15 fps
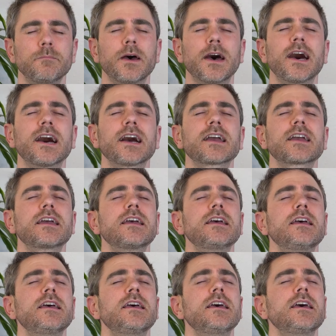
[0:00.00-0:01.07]
back,
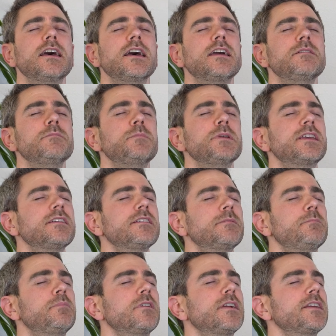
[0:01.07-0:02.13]
and begin to
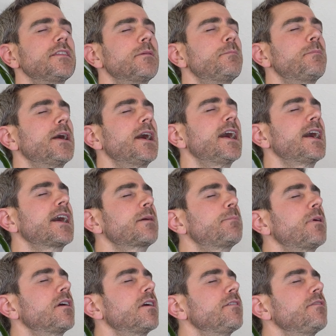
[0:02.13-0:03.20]
bring the back
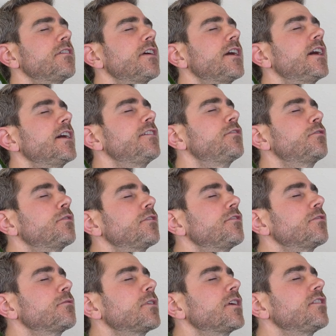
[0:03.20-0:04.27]
part of your head towards
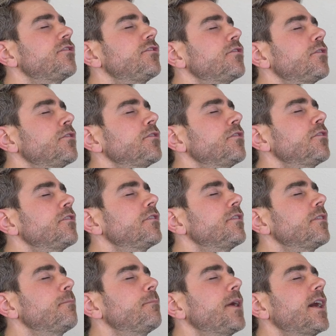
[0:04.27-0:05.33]
your right shoulder
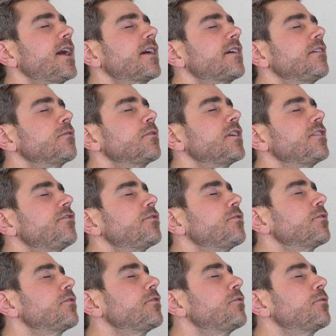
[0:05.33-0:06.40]
and the back of your right
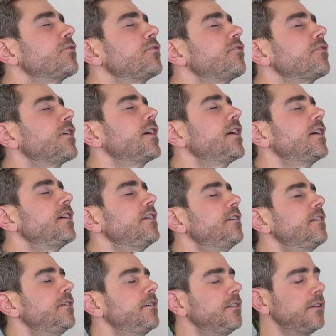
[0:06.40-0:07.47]
shoulder towards your
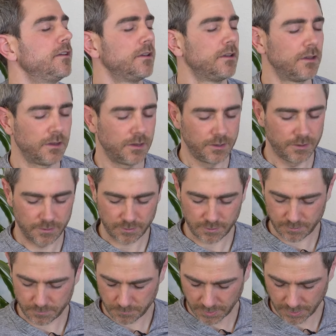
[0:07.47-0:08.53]
head. And then
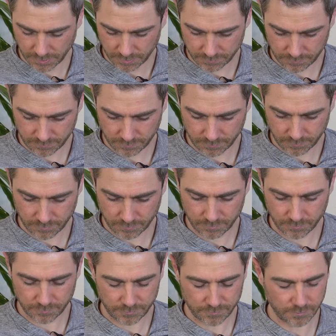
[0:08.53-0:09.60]
come back to
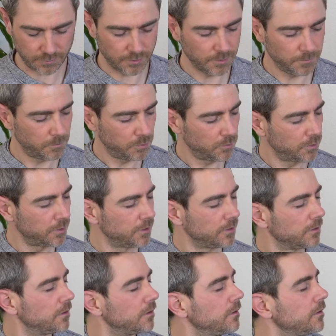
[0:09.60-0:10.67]
your starting point.